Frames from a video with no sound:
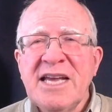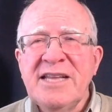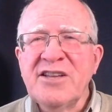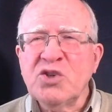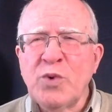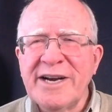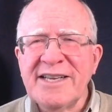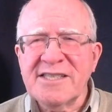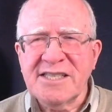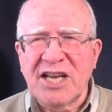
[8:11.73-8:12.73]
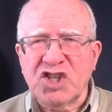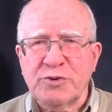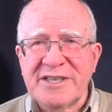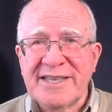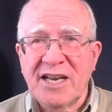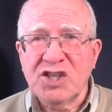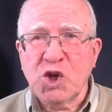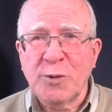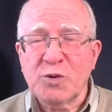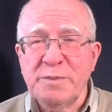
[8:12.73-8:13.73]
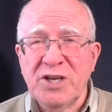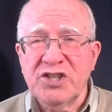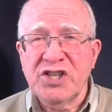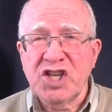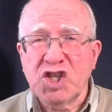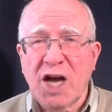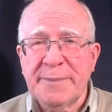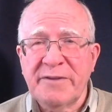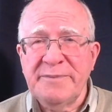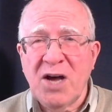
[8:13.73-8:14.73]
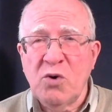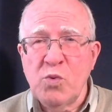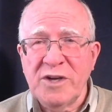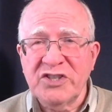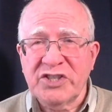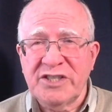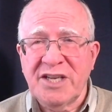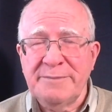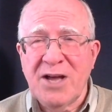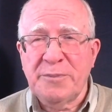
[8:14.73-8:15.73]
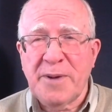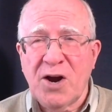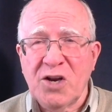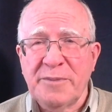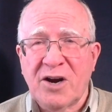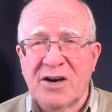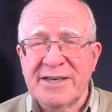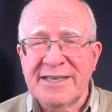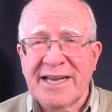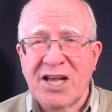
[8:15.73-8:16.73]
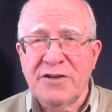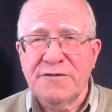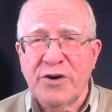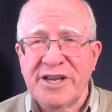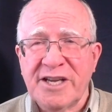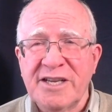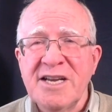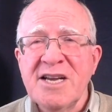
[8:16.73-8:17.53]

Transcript: In the 20th century, telescopes were built on the top of Mount Wilson and Mount Palomar in California,